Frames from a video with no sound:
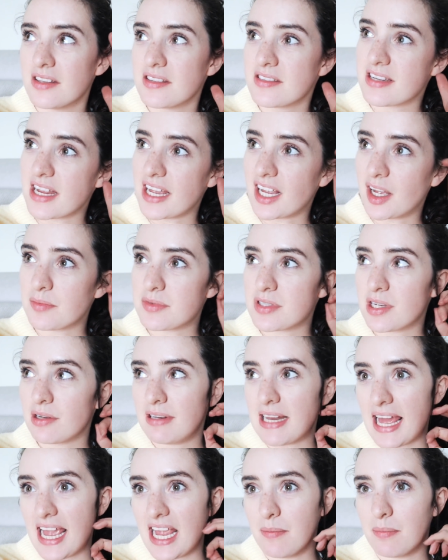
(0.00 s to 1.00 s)
staying up too
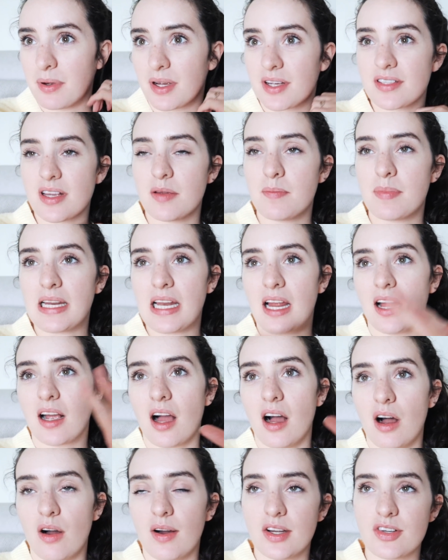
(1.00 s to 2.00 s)
late, because I'd be like,
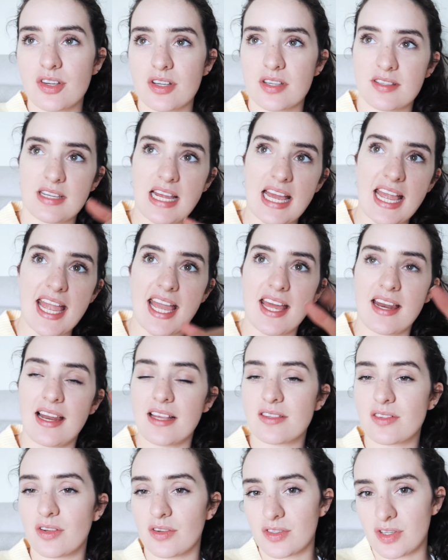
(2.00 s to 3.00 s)
oh, I'll just stay in,
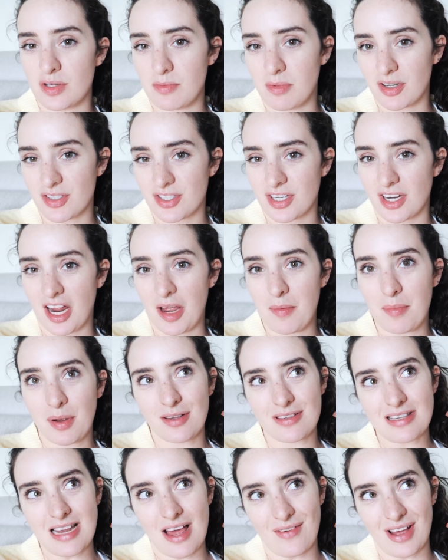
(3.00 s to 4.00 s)
let's not do much tonight
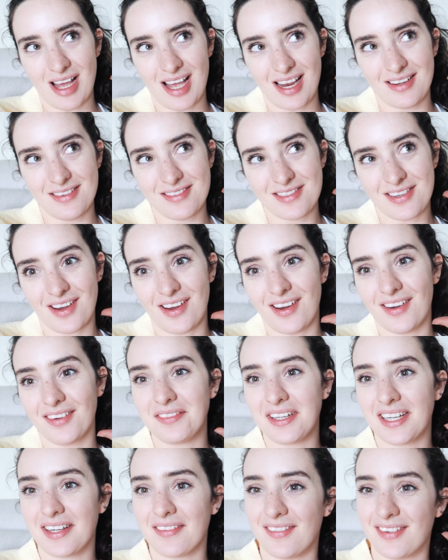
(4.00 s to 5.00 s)
because Love Island's
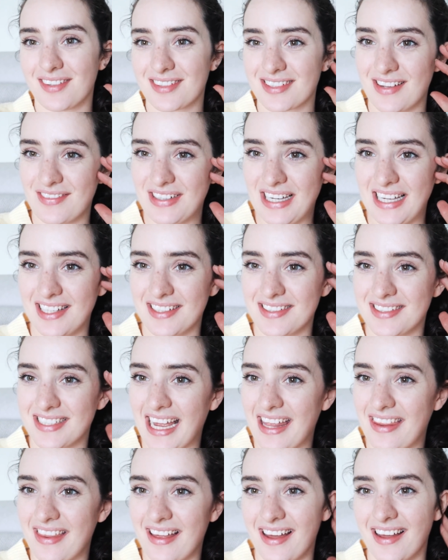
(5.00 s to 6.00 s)
on, we can watch Love Island
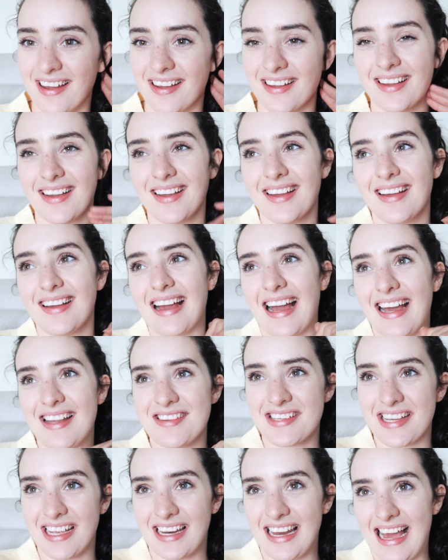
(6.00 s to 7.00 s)
together
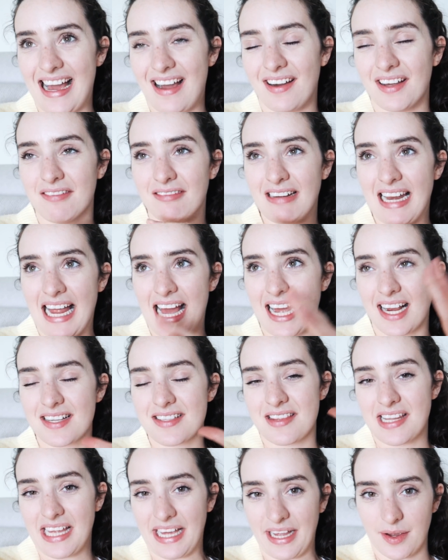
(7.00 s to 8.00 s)
and chill out and
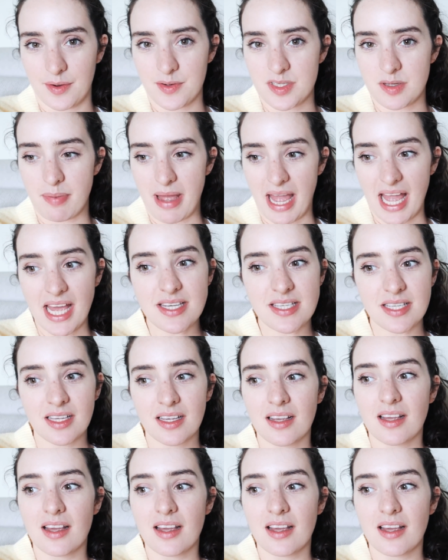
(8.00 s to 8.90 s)
relax and then go to bed.